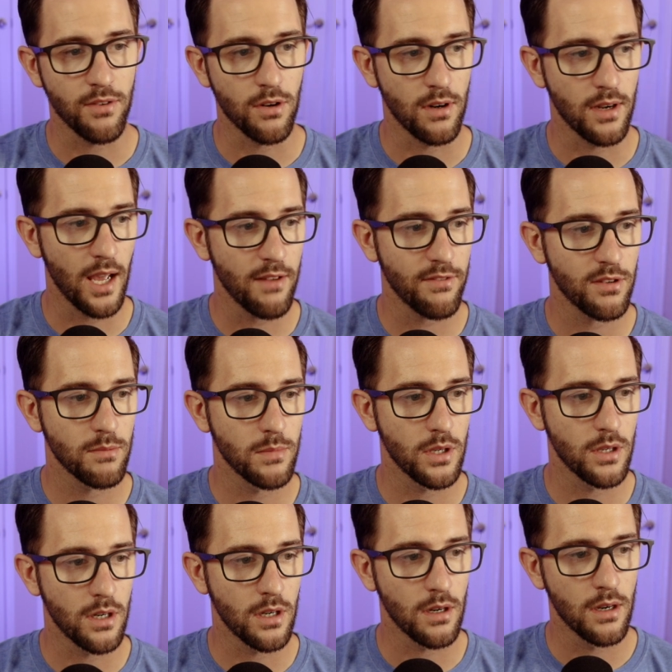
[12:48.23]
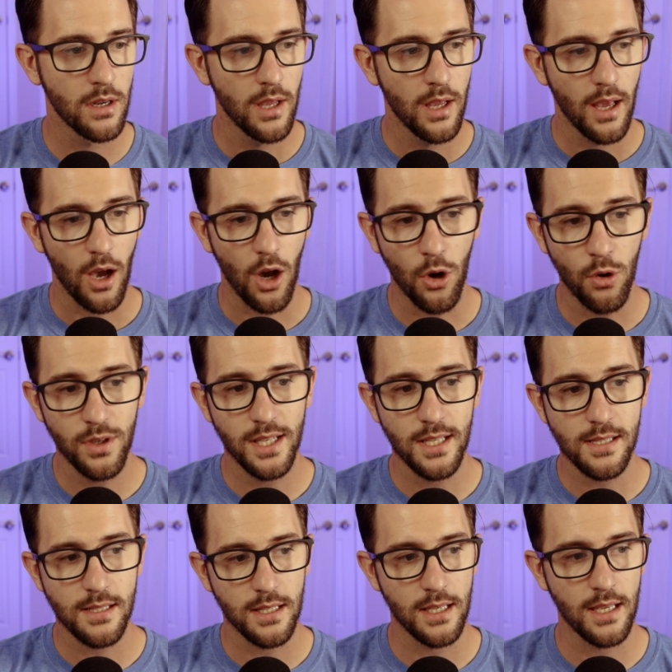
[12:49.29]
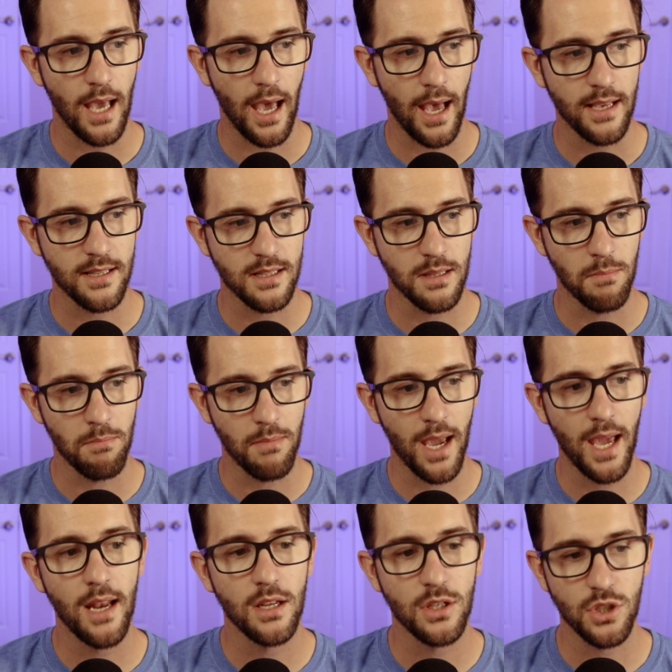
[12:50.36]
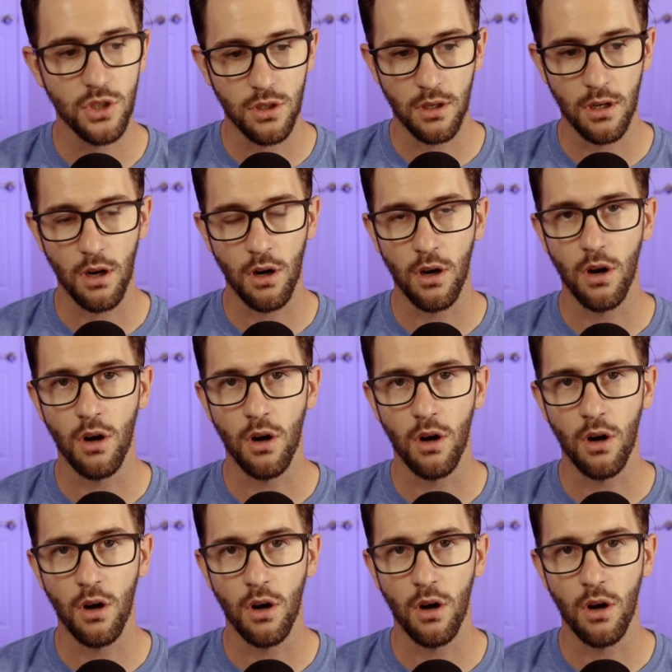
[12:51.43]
you're not familiar, ODC as the manager